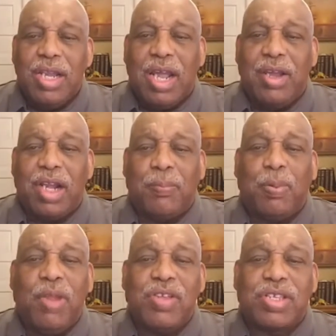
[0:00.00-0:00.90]
Now, in our
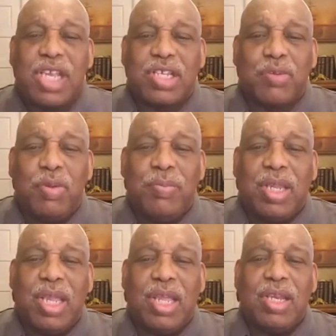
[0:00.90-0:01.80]
previous session, we
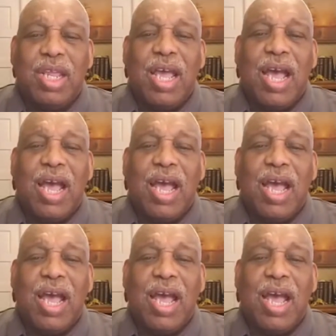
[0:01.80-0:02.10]
began